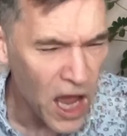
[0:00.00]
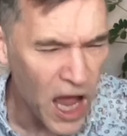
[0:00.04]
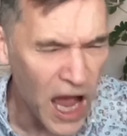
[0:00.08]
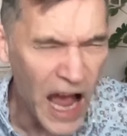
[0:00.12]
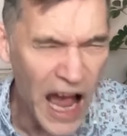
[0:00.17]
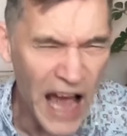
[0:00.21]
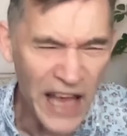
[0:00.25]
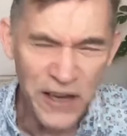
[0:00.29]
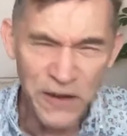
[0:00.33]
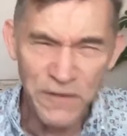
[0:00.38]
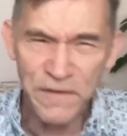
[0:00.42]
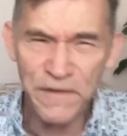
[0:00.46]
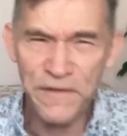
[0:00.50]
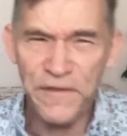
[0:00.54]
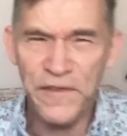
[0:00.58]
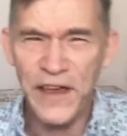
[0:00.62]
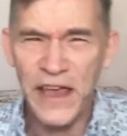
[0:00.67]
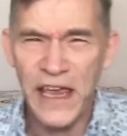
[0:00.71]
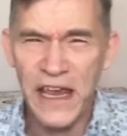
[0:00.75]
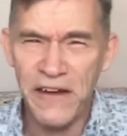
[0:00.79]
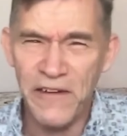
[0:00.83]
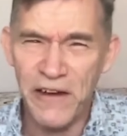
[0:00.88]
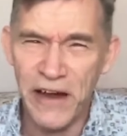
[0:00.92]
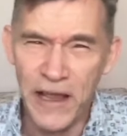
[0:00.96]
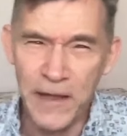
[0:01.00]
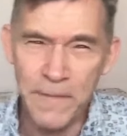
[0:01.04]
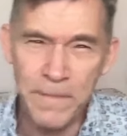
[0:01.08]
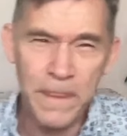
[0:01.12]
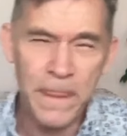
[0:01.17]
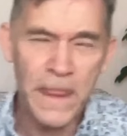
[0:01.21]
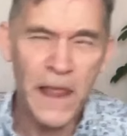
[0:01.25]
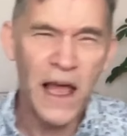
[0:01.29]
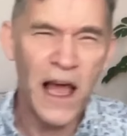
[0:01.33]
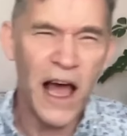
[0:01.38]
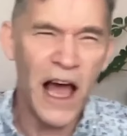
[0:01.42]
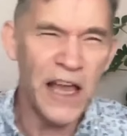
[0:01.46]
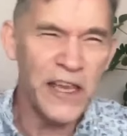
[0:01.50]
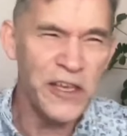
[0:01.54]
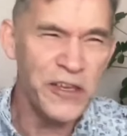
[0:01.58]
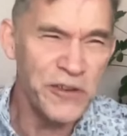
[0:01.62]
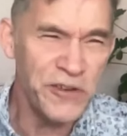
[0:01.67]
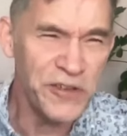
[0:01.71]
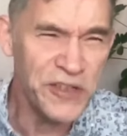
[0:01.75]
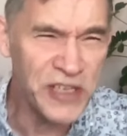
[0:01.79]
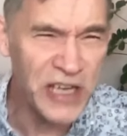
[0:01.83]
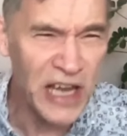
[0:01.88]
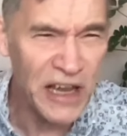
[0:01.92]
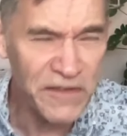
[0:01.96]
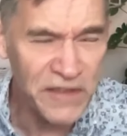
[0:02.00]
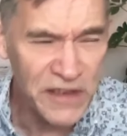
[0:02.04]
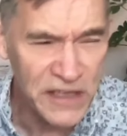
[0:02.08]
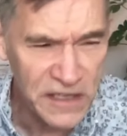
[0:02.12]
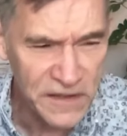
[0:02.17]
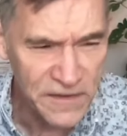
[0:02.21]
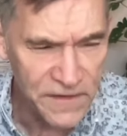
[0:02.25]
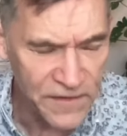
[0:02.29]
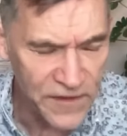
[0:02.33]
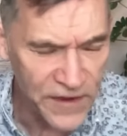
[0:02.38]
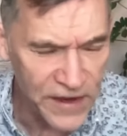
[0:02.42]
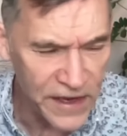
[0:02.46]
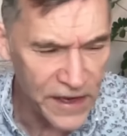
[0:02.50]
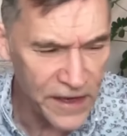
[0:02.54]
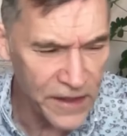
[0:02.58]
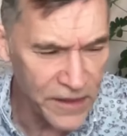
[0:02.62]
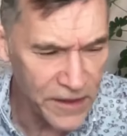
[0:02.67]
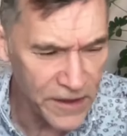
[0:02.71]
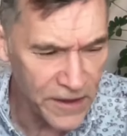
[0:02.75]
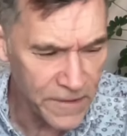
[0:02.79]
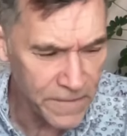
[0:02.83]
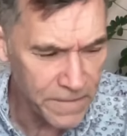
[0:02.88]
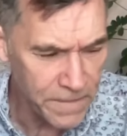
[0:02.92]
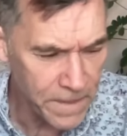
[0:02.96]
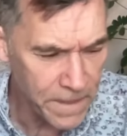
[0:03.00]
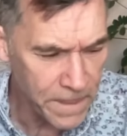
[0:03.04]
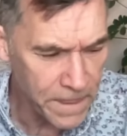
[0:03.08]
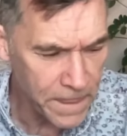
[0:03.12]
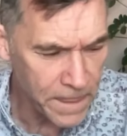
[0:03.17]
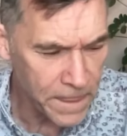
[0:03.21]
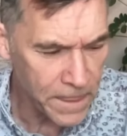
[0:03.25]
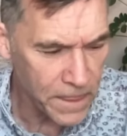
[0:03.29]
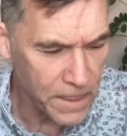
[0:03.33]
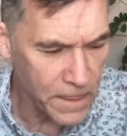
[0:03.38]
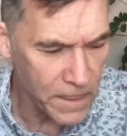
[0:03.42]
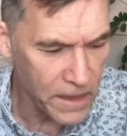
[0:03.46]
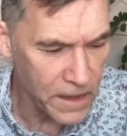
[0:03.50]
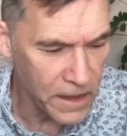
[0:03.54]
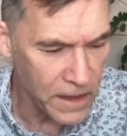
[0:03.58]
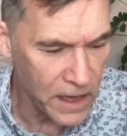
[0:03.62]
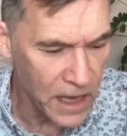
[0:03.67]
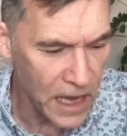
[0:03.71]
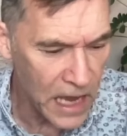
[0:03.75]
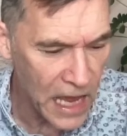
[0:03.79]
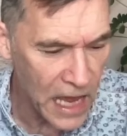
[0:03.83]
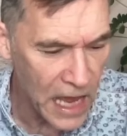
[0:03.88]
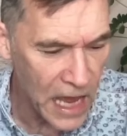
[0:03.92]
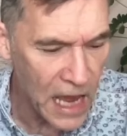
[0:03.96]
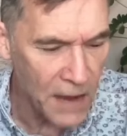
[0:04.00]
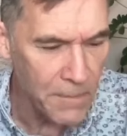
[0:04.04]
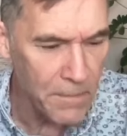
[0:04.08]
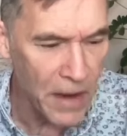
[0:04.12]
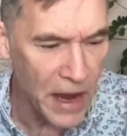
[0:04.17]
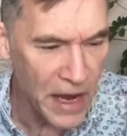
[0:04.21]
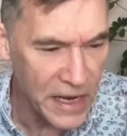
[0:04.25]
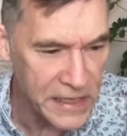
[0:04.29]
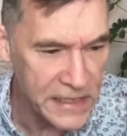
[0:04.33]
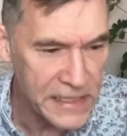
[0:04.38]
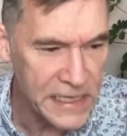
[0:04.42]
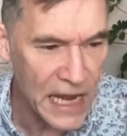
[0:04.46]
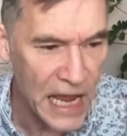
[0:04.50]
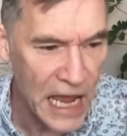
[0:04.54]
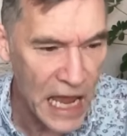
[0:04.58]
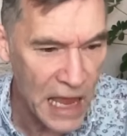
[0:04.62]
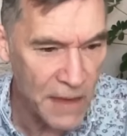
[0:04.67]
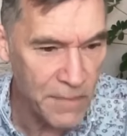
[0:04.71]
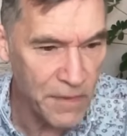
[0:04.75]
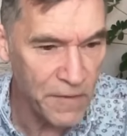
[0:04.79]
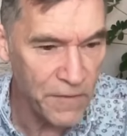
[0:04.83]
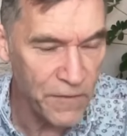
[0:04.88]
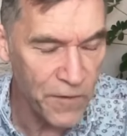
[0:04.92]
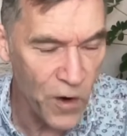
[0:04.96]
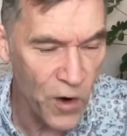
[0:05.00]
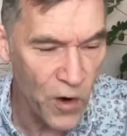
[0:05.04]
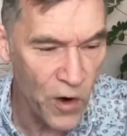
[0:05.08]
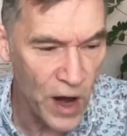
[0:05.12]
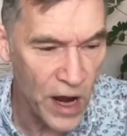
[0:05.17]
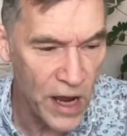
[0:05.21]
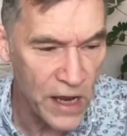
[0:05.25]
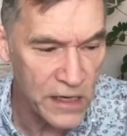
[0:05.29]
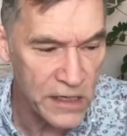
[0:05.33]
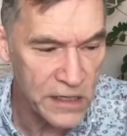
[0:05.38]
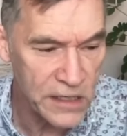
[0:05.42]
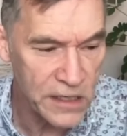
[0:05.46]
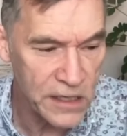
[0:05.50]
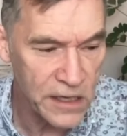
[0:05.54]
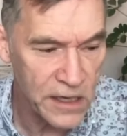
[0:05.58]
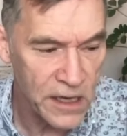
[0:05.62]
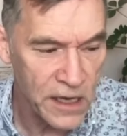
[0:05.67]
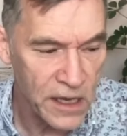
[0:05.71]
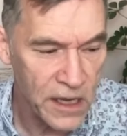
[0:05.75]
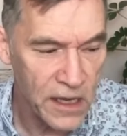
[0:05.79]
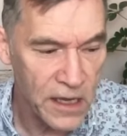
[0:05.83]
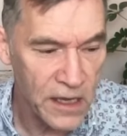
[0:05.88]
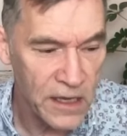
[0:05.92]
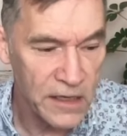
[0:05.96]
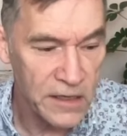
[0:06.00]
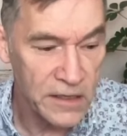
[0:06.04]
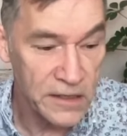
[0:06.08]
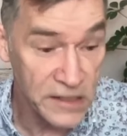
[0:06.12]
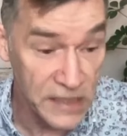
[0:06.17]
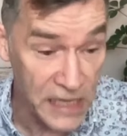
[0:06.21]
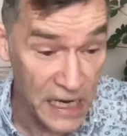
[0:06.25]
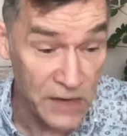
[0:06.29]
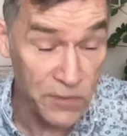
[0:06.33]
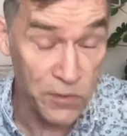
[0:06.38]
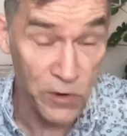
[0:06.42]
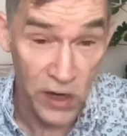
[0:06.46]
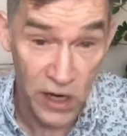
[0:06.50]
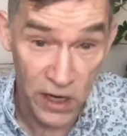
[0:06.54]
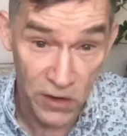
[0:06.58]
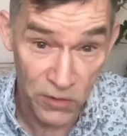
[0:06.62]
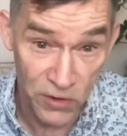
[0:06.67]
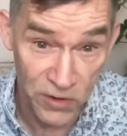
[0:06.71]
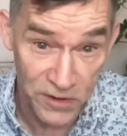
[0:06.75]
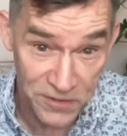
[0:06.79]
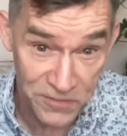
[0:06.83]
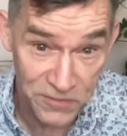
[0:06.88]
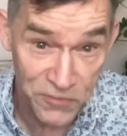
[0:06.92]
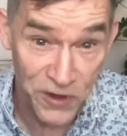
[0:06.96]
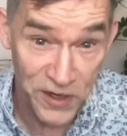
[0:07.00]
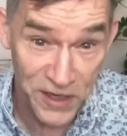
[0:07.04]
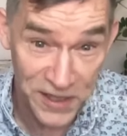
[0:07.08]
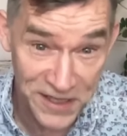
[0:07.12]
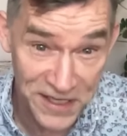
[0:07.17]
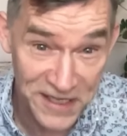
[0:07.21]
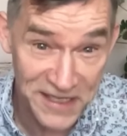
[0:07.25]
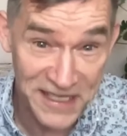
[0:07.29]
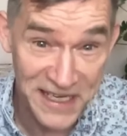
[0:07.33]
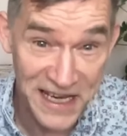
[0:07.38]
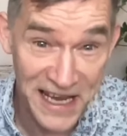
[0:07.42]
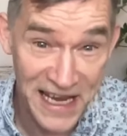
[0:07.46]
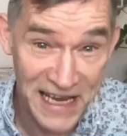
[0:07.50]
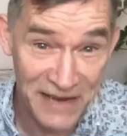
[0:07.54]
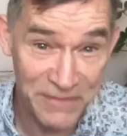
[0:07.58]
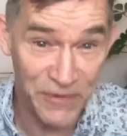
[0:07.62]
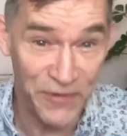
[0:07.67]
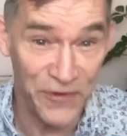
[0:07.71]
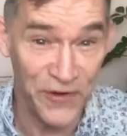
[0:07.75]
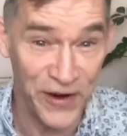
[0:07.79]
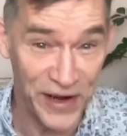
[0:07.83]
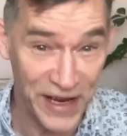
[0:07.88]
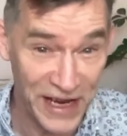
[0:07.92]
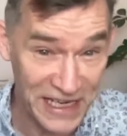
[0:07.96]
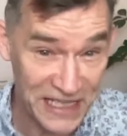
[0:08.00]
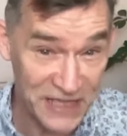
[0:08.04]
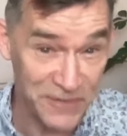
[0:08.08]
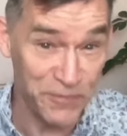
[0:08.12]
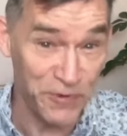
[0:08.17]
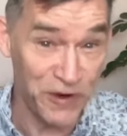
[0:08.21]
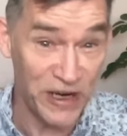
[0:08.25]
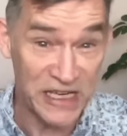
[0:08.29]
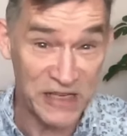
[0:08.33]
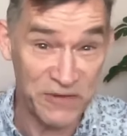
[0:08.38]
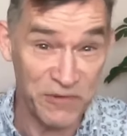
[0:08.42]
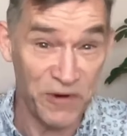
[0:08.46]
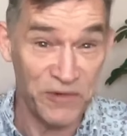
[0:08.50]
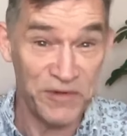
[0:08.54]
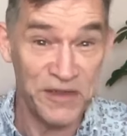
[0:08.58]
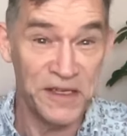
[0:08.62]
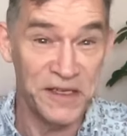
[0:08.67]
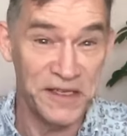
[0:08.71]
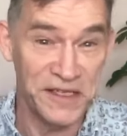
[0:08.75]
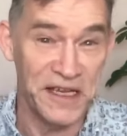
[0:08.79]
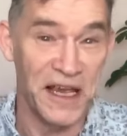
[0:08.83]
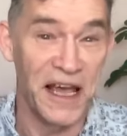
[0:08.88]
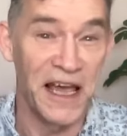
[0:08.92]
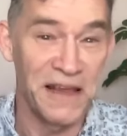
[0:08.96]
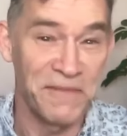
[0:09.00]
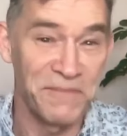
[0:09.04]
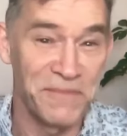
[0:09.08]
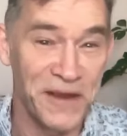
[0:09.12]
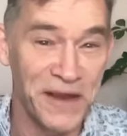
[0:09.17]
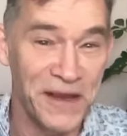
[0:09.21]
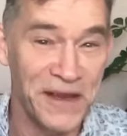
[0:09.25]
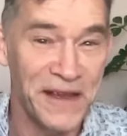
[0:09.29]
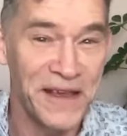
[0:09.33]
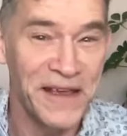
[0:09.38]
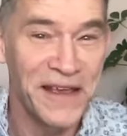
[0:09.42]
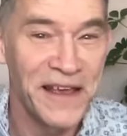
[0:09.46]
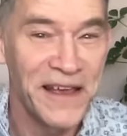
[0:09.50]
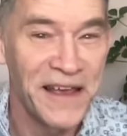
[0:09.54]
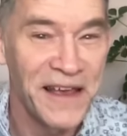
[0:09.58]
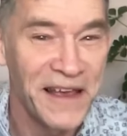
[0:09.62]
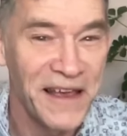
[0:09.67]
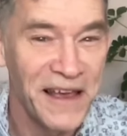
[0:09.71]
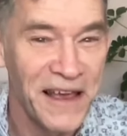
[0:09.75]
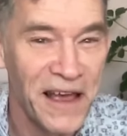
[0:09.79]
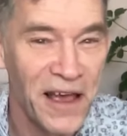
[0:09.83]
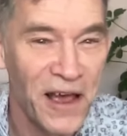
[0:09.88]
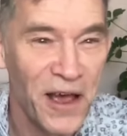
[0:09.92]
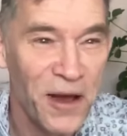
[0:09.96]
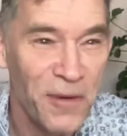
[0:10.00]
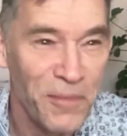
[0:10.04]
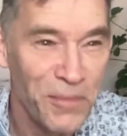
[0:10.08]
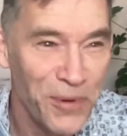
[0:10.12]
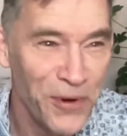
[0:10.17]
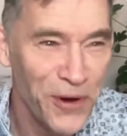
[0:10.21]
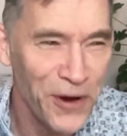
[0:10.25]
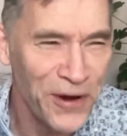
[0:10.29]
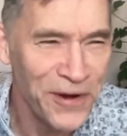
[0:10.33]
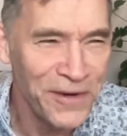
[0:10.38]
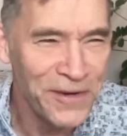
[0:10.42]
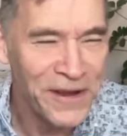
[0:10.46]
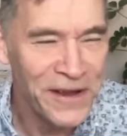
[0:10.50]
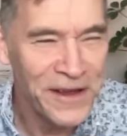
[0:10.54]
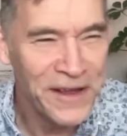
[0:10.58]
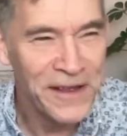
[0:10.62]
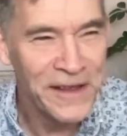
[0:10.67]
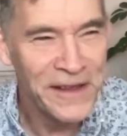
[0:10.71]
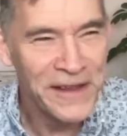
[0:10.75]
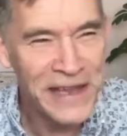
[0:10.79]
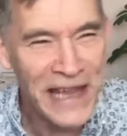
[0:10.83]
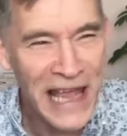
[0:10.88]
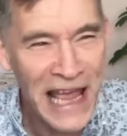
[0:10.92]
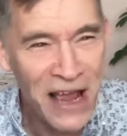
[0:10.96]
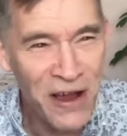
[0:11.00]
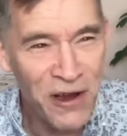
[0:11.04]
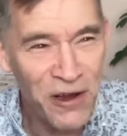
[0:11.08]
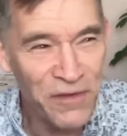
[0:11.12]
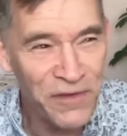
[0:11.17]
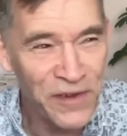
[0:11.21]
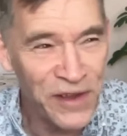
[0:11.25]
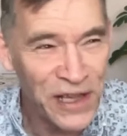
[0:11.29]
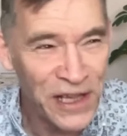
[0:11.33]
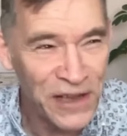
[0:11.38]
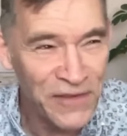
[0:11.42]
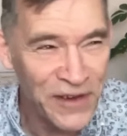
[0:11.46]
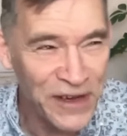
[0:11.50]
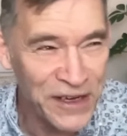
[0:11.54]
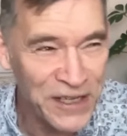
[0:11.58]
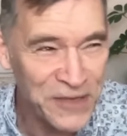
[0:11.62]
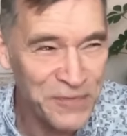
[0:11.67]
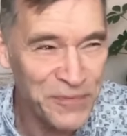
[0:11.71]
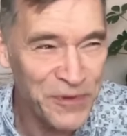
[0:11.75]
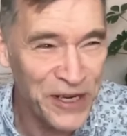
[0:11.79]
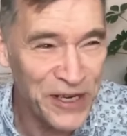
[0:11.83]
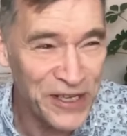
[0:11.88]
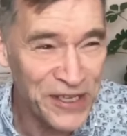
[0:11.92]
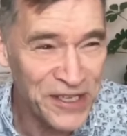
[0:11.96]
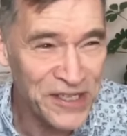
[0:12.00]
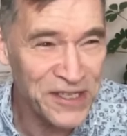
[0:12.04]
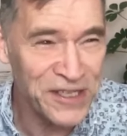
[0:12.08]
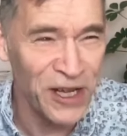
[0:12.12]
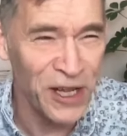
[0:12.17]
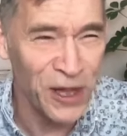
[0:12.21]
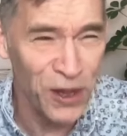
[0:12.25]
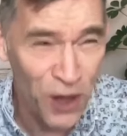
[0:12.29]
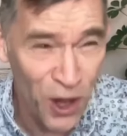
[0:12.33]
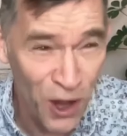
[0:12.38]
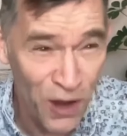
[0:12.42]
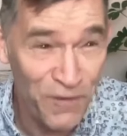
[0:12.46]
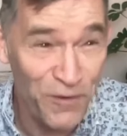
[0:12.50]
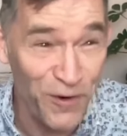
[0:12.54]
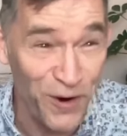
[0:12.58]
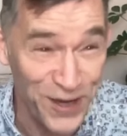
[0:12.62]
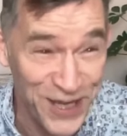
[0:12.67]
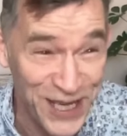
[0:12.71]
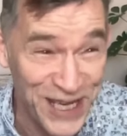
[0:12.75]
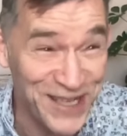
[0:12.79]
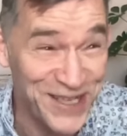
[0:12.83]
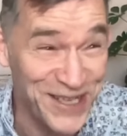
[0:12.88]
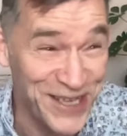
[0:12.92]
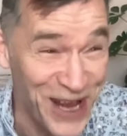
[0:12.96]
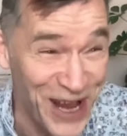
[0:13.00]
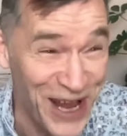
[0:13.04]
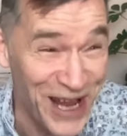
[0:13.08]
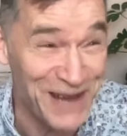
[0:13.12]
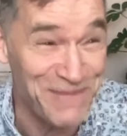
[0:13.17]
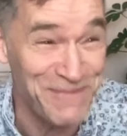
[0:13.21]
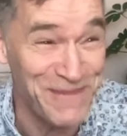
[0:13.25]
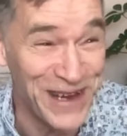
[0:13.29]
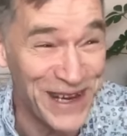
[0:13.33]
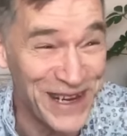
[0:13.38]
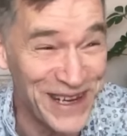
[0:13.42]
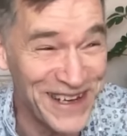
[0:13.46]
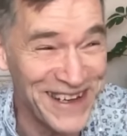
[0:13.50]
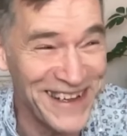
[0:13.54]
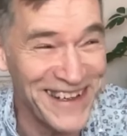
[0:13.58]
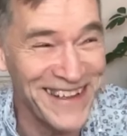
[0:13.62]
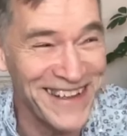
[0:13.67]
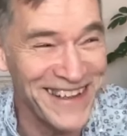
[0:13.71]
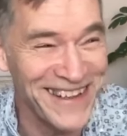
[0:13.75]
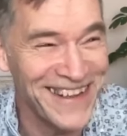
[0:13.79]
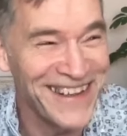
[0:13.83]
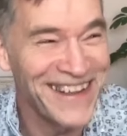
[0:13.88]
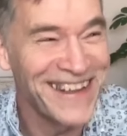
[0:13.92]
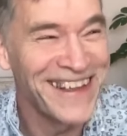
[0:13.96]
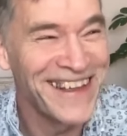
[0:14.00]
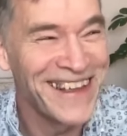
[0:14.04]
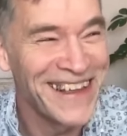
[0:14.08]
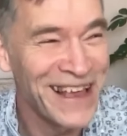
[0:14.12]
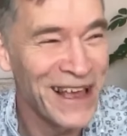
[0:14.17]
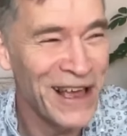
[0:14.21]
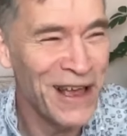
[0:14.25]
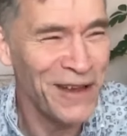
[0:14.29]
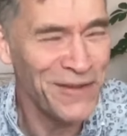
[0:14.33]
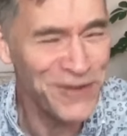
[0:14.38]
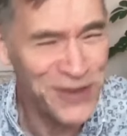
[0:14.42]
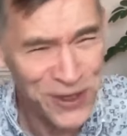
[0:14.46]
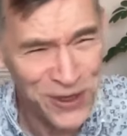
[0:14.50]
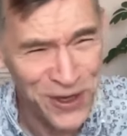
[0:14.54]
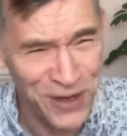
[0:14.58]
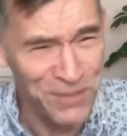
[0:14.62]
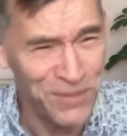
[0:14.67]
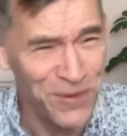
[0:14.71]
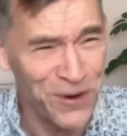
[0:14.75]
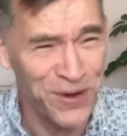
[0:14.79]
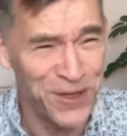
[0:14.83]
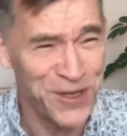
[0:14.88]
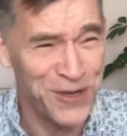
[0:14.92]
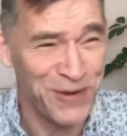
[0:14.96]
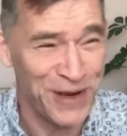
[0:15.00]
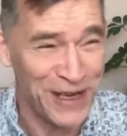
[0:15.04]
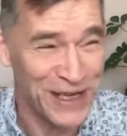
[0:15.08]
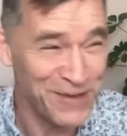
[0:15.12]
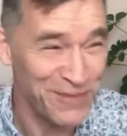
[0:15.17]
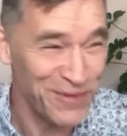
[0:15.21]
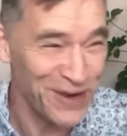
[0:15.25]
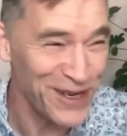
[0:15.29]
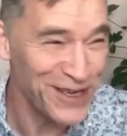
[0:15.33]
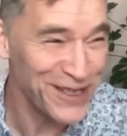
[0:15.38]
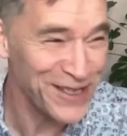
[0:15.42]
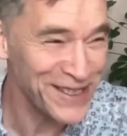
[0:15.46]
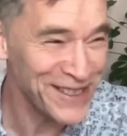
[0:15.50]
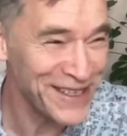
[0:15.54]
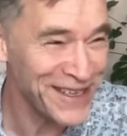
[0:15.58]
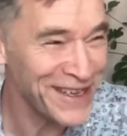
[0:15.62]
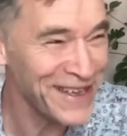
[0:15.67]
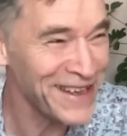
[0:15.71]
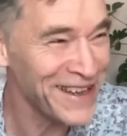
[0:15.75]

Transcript: I don't fear it. I used to have this fear that I might die before I'd said what I wanted to say, before I'd expressed what was inside me. But now I feel I've expressed a lot of what's inside me. I've still got more to express.